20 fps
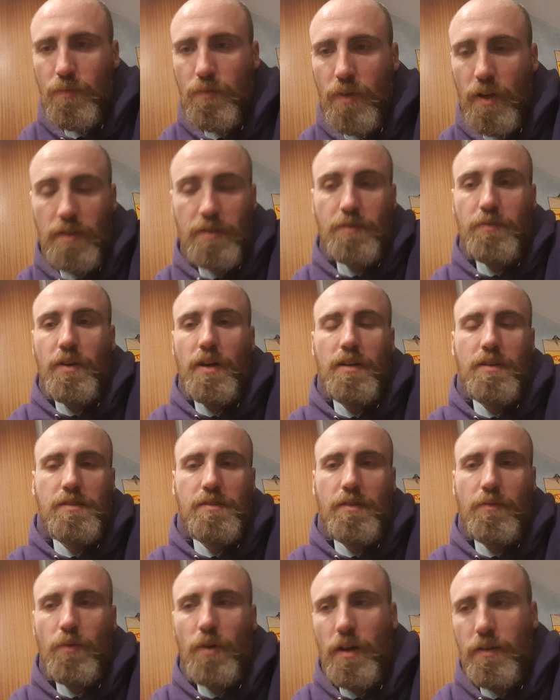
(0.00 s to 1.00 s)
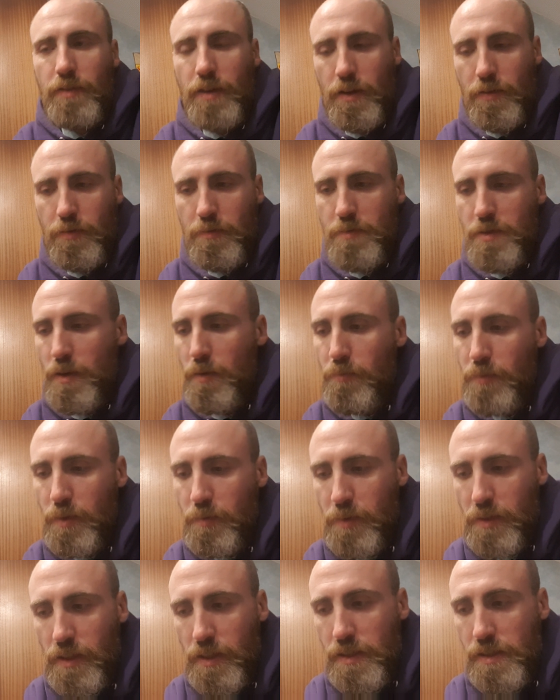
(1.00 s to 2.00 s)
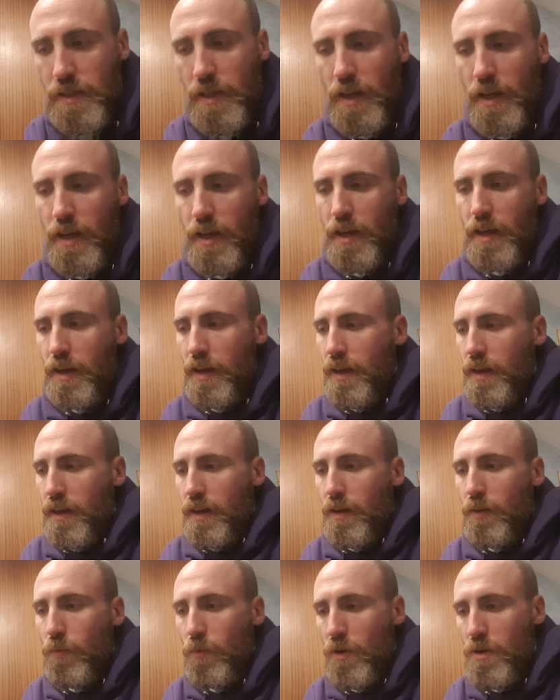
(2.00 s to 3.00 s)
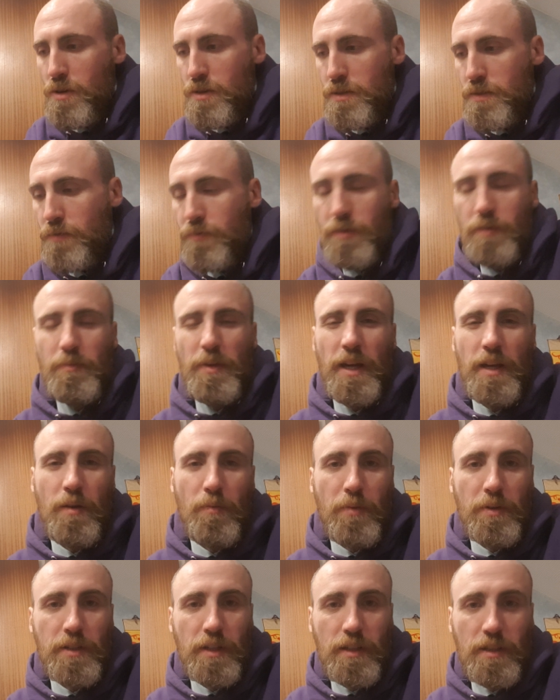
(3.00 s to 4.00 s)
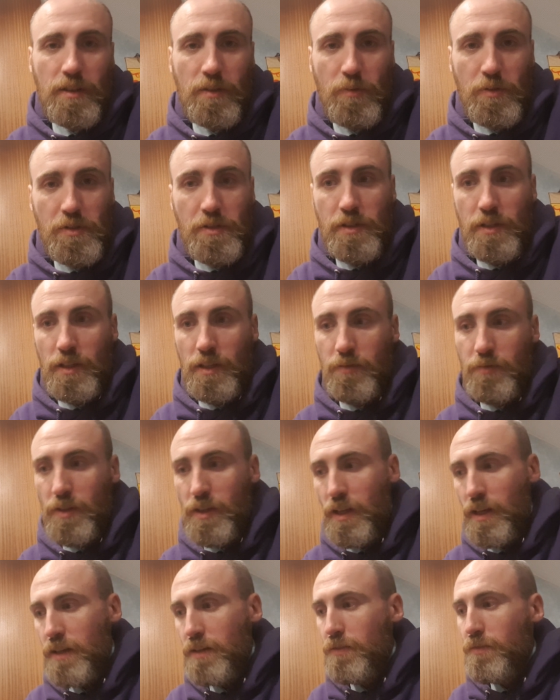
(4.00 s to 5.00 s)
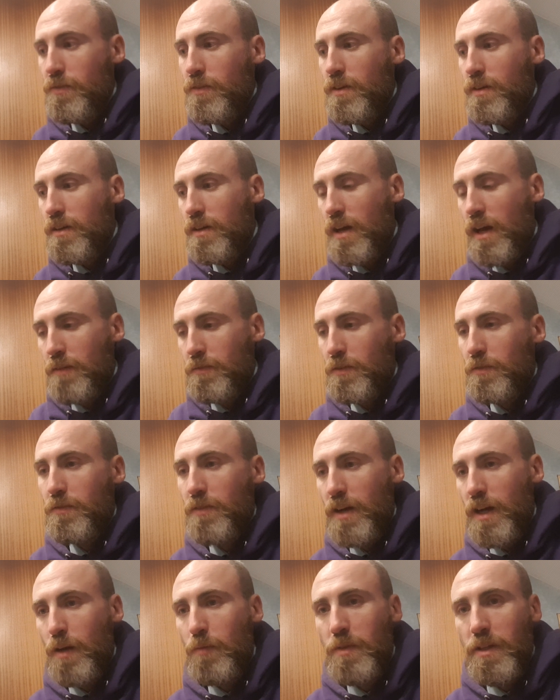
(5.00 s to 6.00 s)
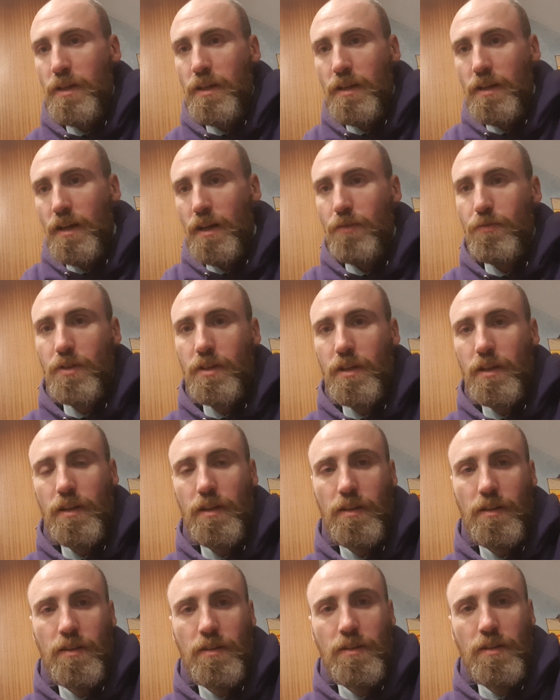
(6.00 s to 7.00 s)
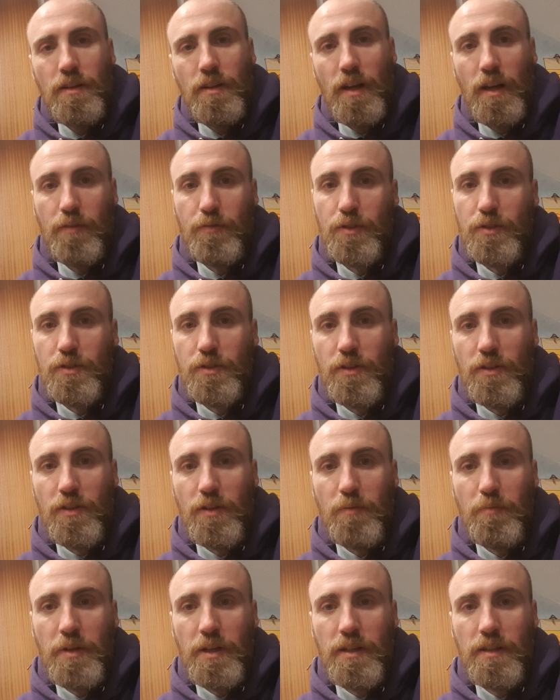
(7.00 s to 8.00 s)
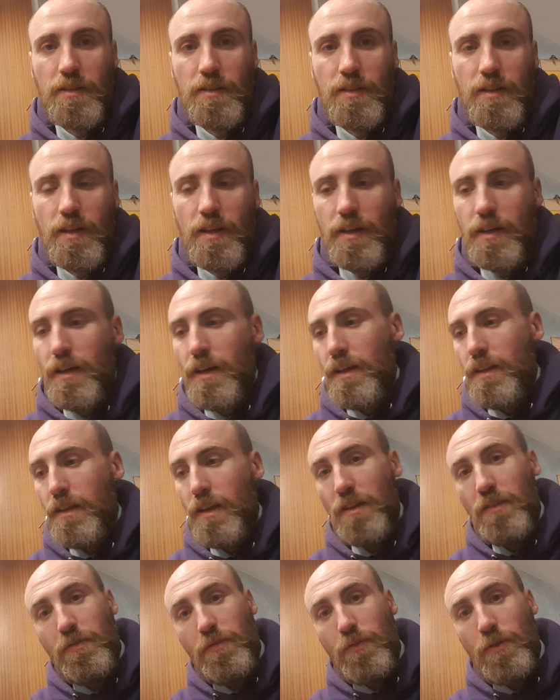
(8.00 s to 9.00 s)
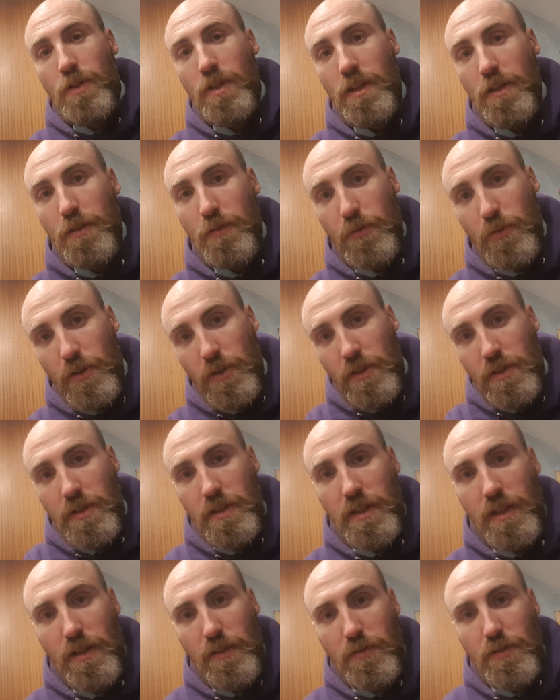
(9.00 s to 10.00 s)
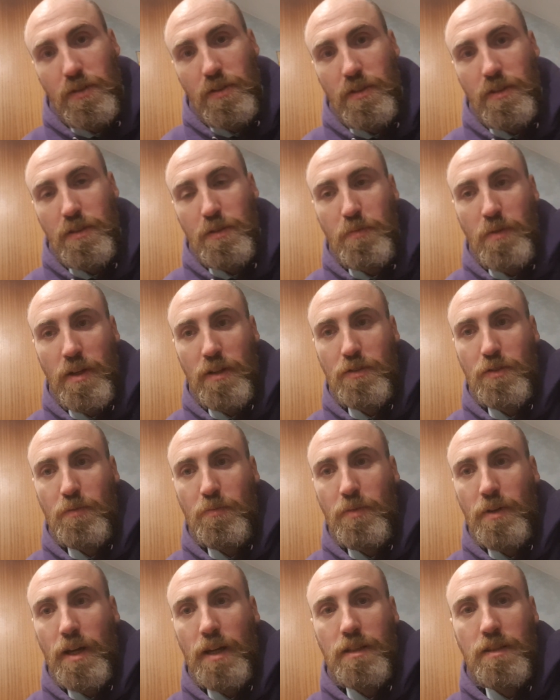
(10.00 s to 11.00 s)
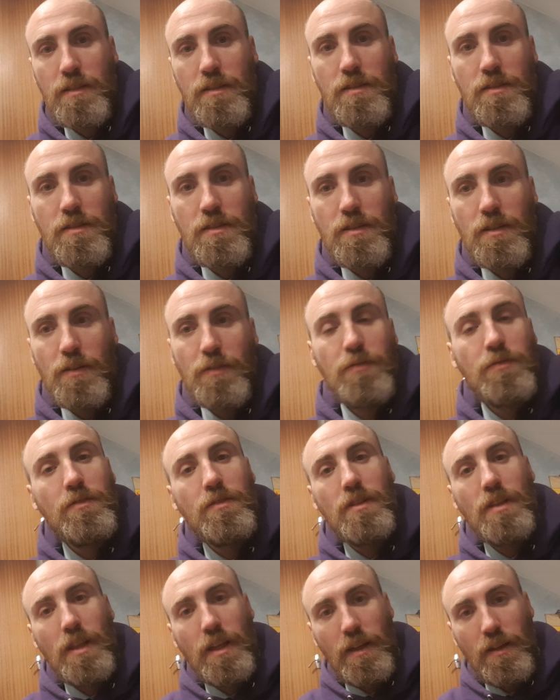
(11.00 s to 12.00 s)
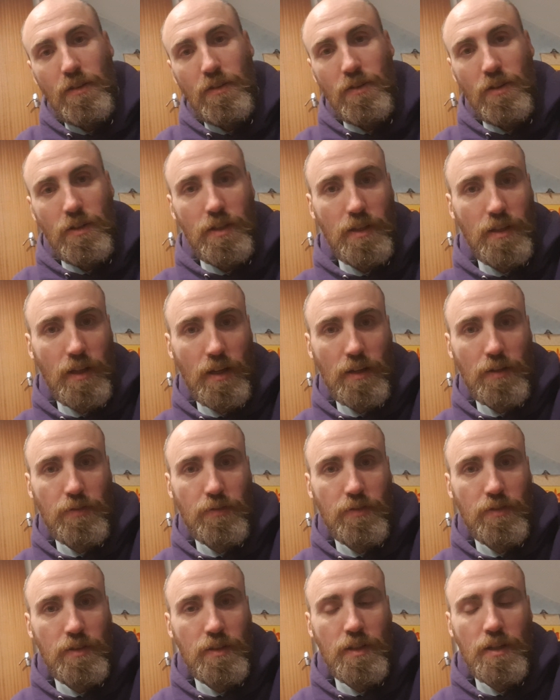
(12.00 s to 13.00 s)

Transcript: as far as what I've heard from some people, was for men in particular was to live a life, have a family, have a career, have a job, then fully devote yourself to the spiritual practice and stuff later on in life.